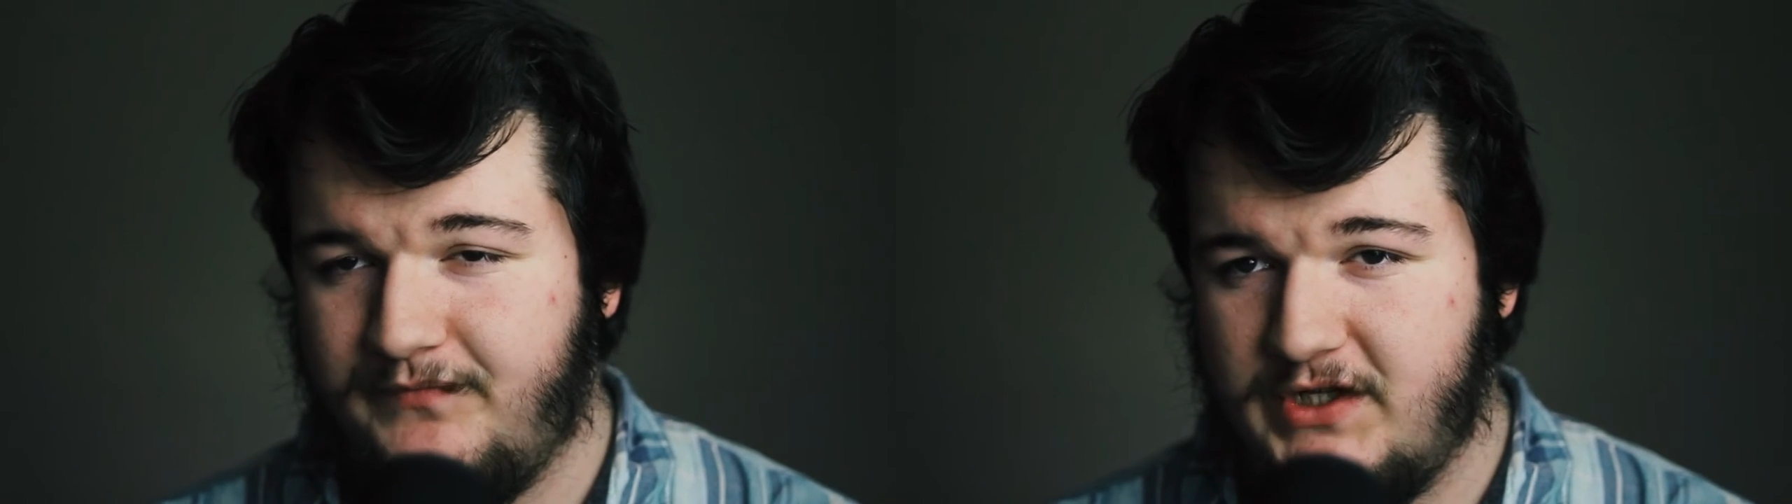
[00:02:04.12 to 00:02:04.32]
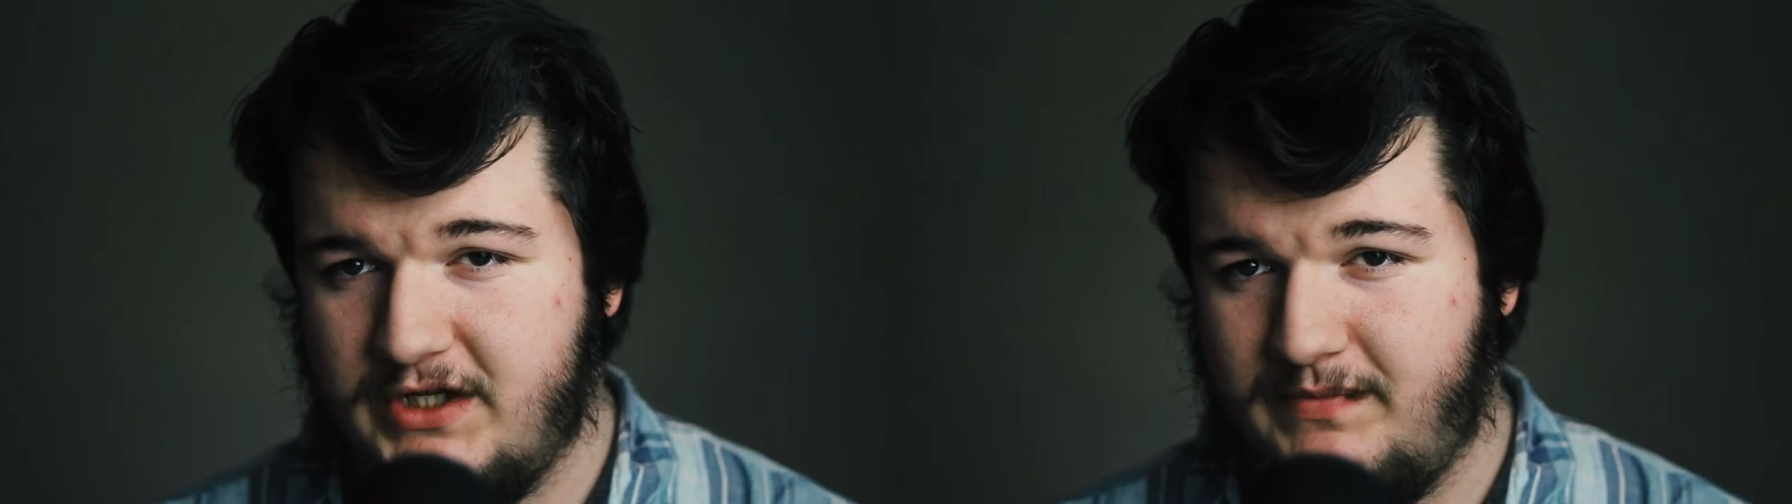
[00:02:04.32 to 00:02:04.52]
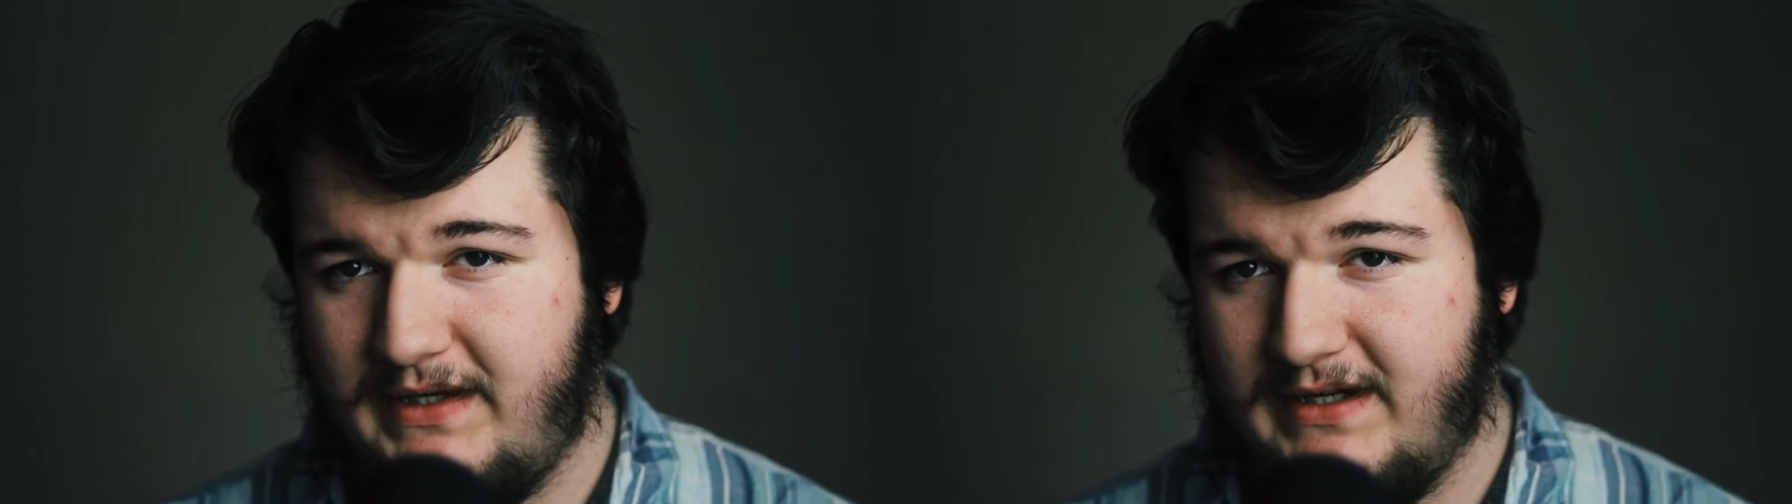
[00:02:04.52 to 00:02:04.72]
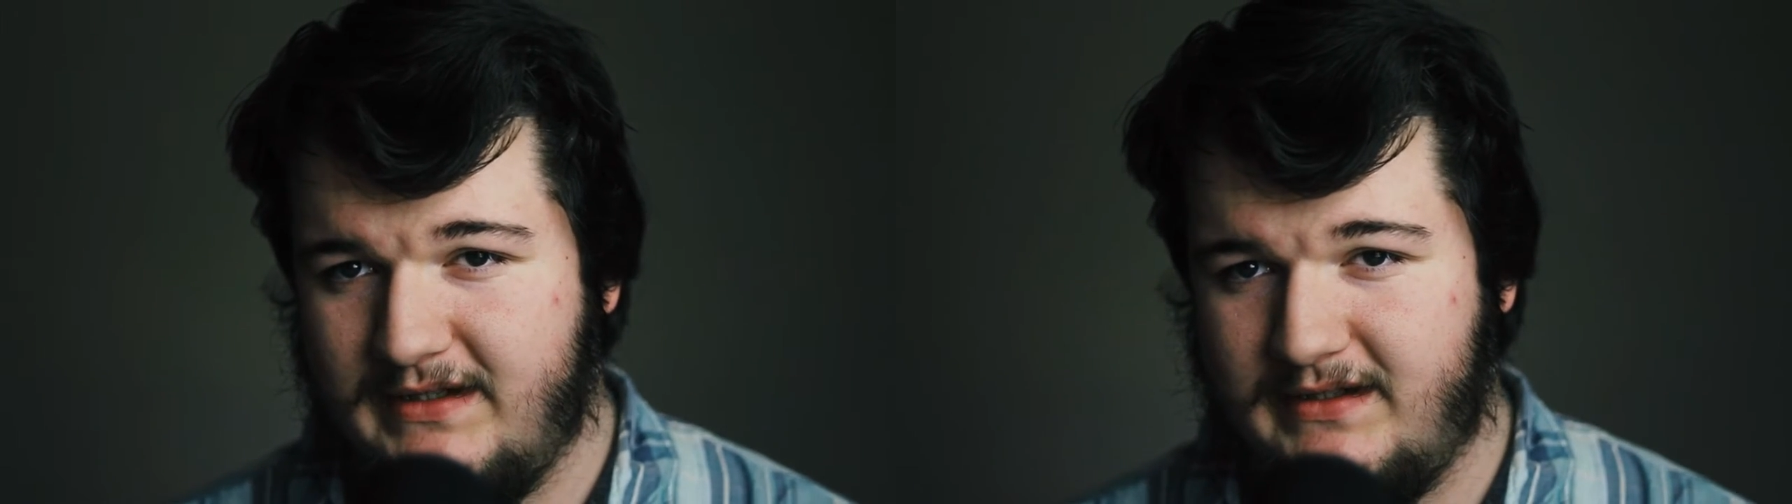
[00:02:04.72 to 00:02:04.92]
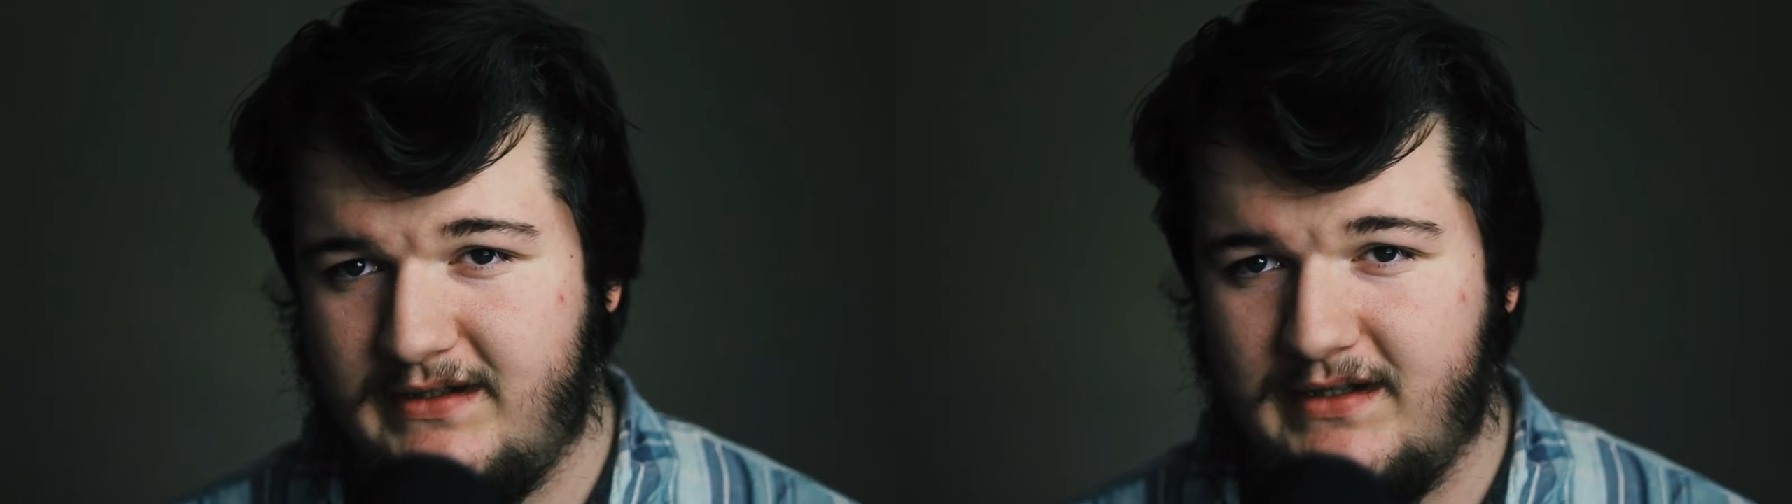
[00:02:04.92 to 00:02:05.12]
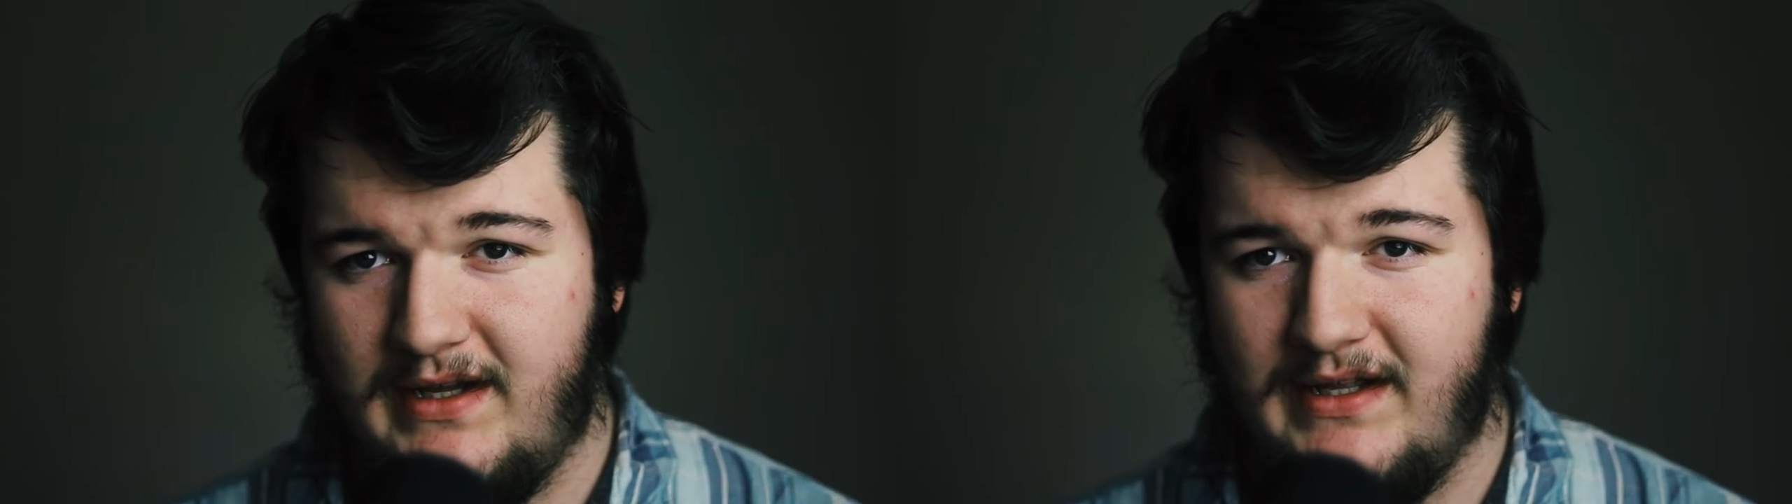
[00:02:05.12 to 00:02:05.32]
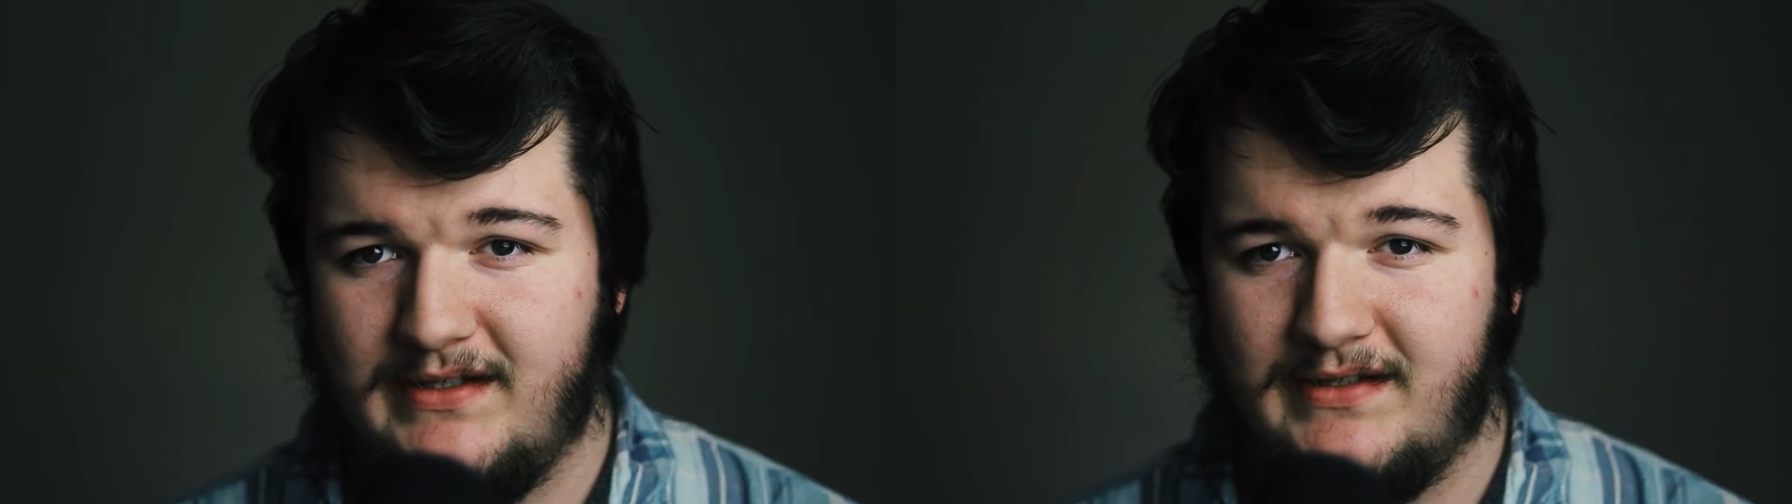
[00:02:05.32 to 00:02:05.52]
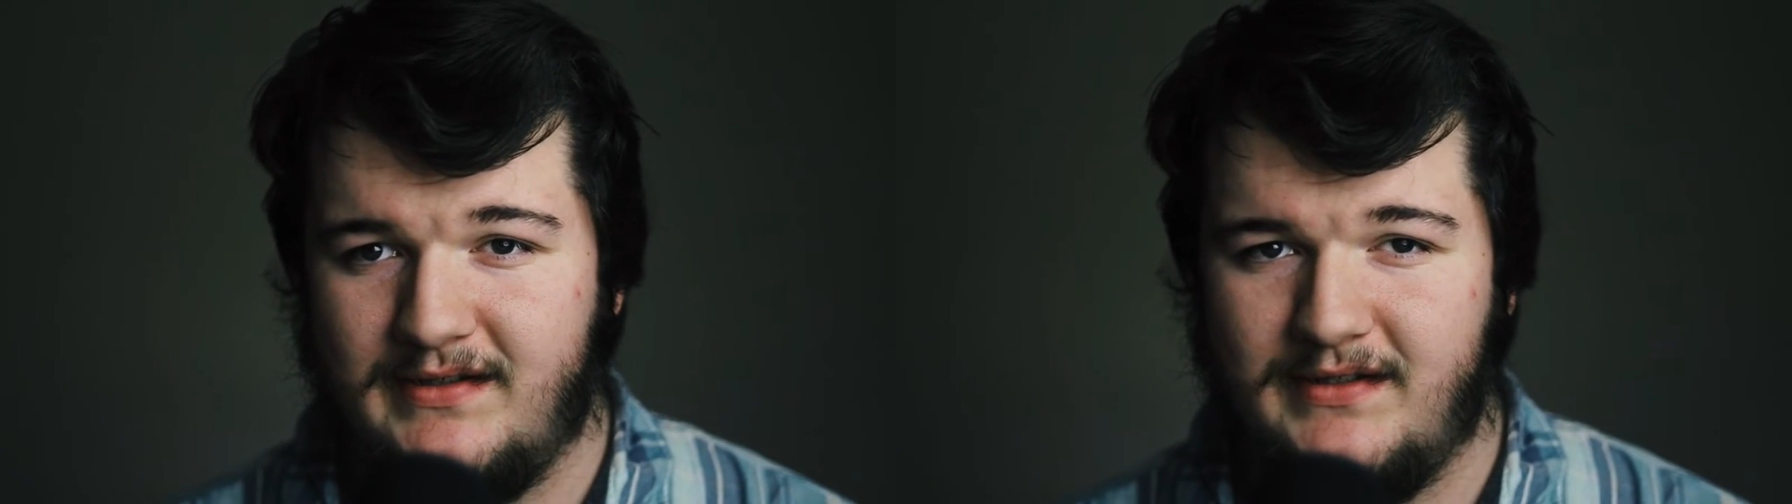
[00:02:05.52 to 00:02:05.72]
just because
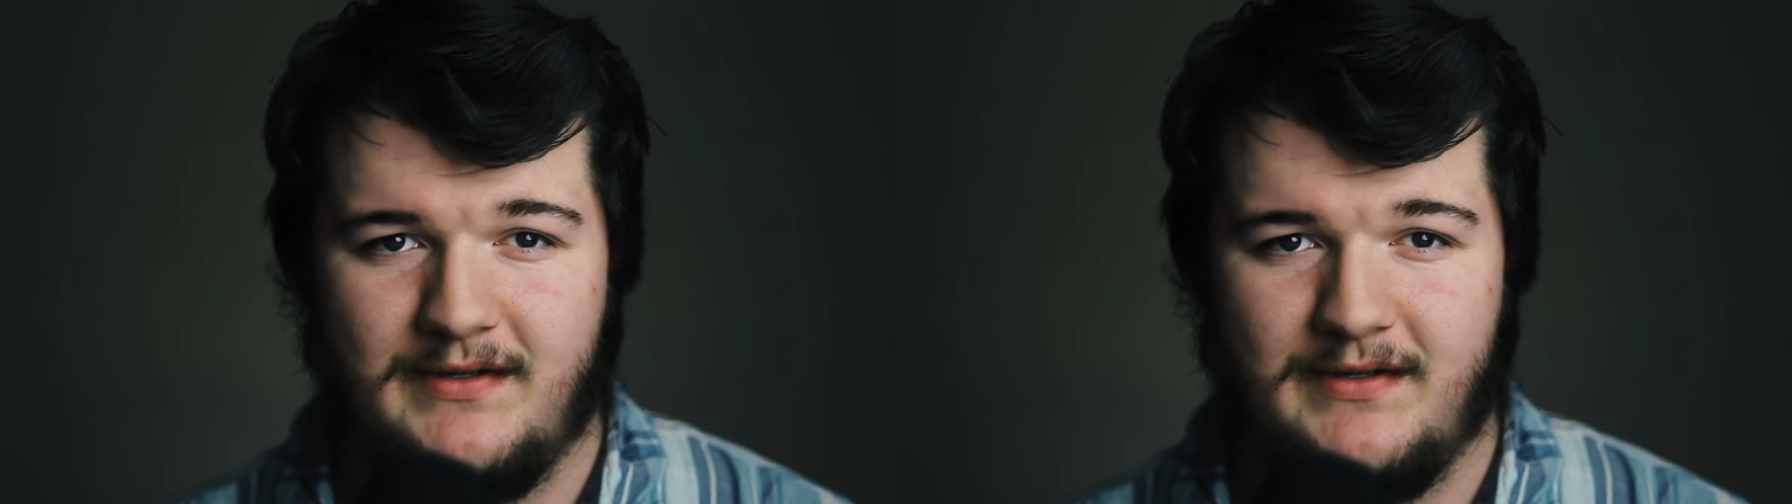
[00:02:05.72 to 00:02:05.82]
it's